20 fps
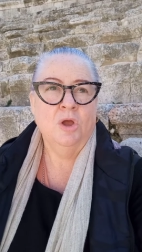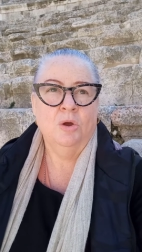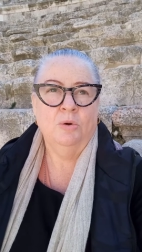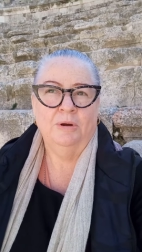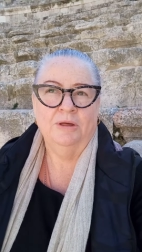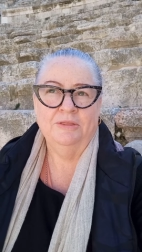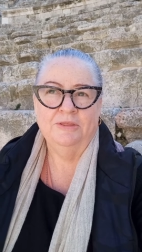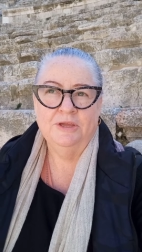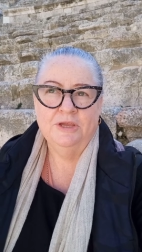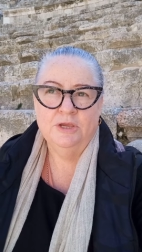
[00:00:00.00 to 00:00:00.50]

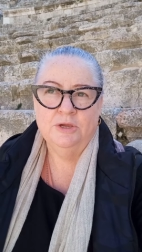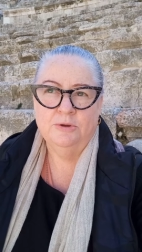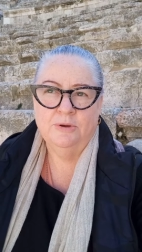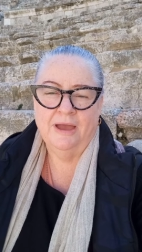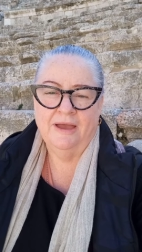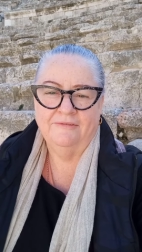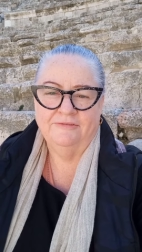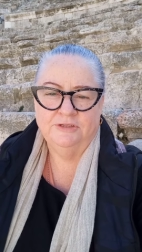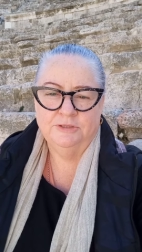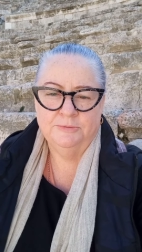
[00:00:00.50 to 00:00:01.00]
one thing you
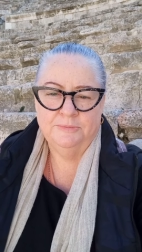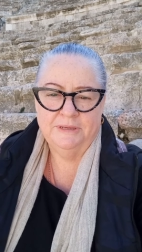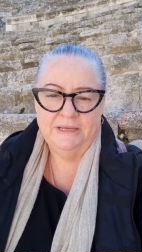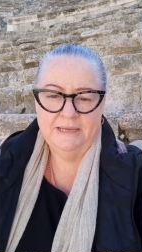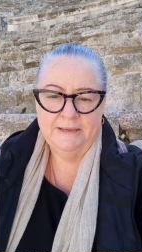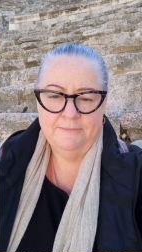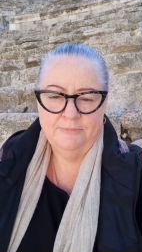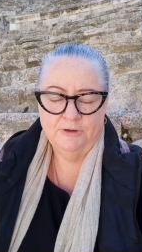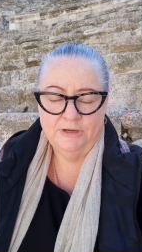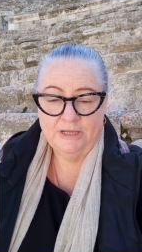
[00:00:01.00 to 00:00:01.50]
have to be
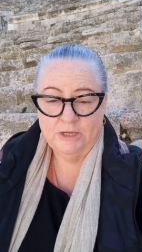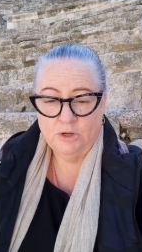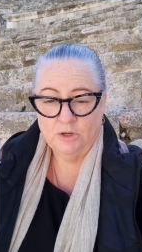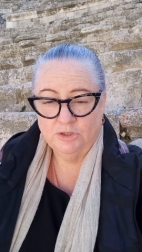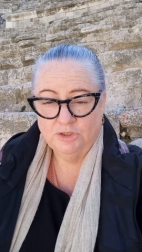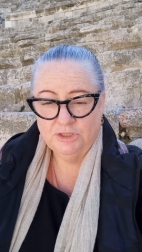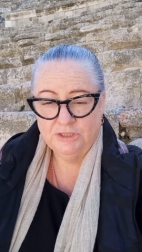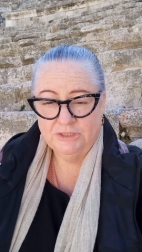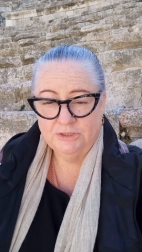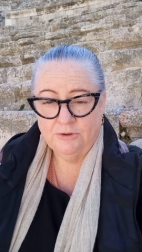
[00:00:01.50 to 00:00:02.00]
pretty
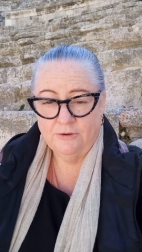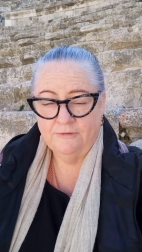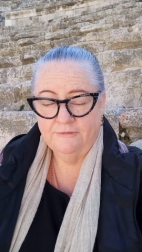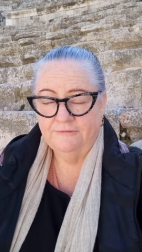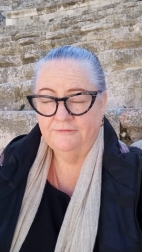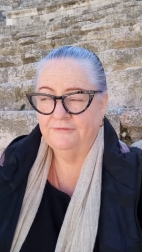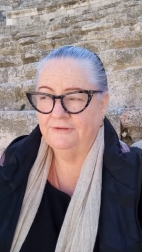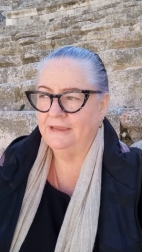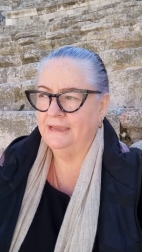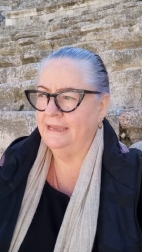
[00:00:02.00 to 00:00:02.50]
conscious of
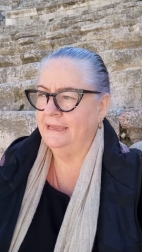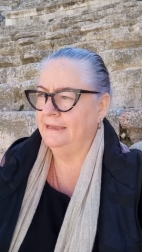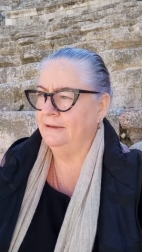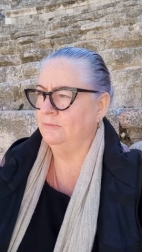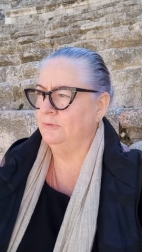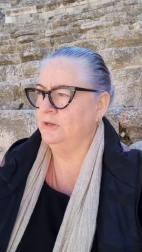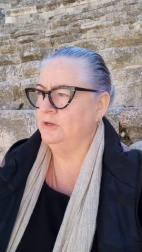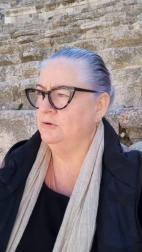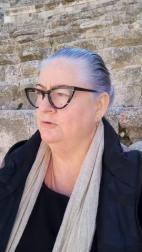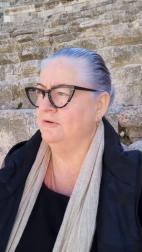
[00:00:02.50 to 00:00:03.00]
uh,
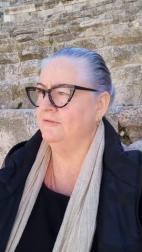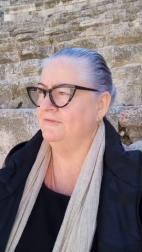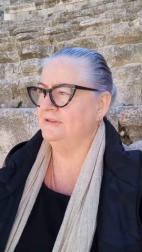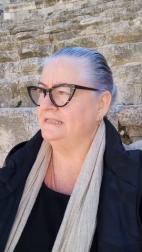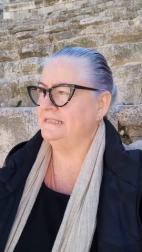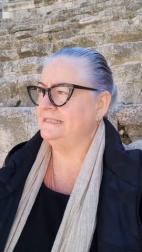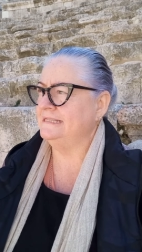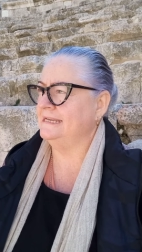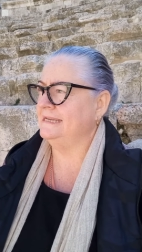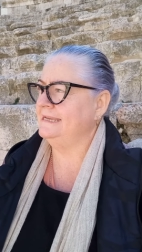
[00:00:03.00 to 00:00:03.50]
when you're a
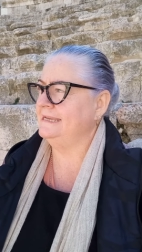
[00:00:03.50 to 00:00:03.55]
visitor